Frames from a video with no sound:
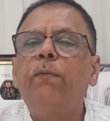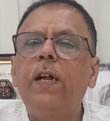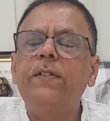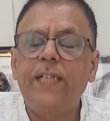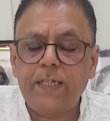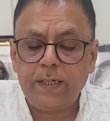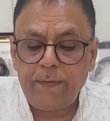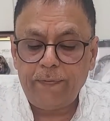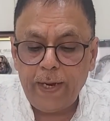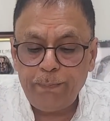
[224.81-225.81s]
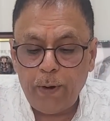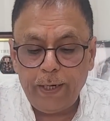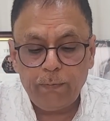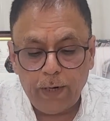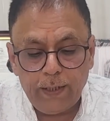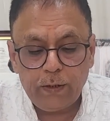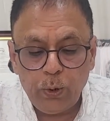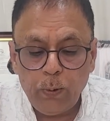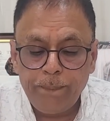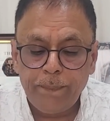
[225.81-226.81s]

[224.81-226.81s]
165.12,